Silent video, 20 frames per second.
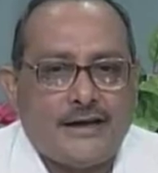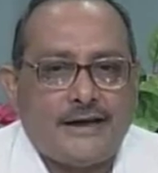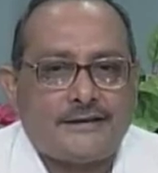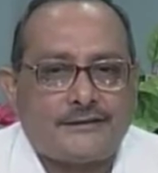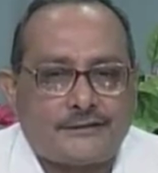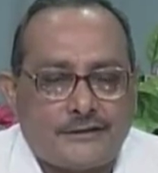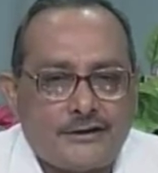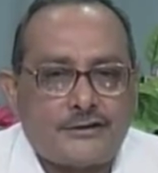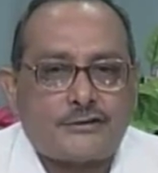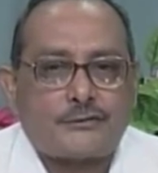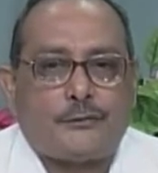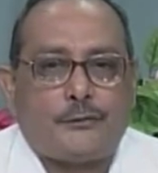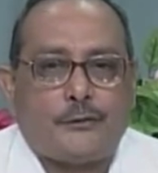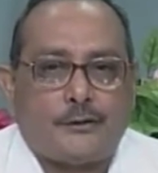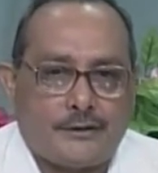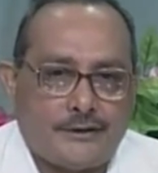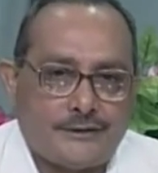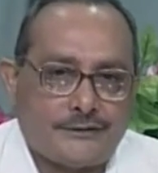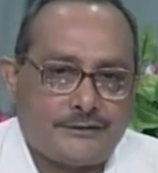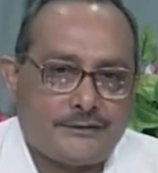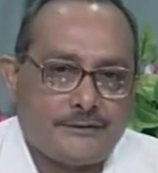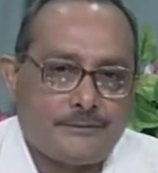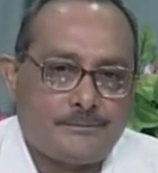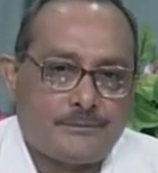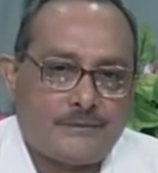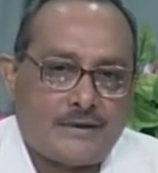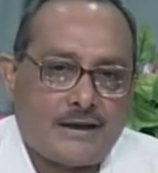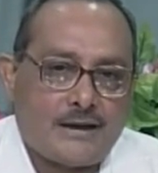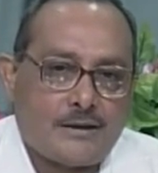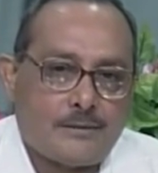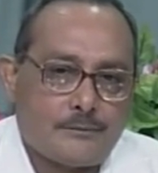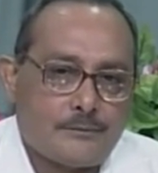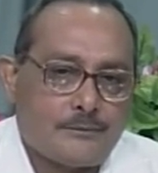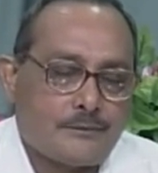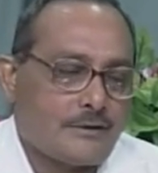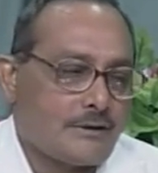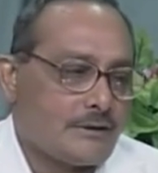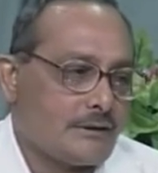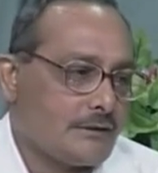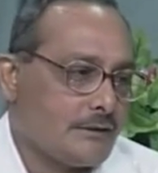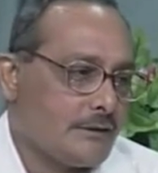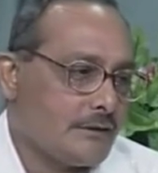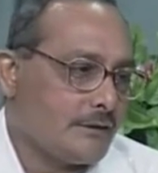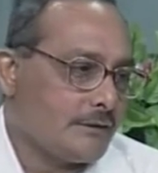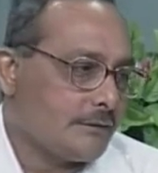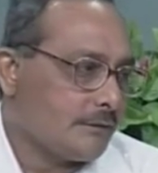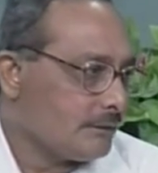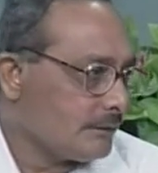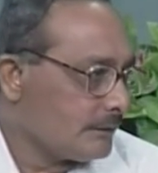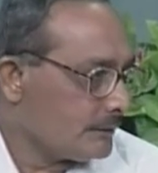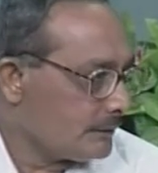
as such for us. Uh,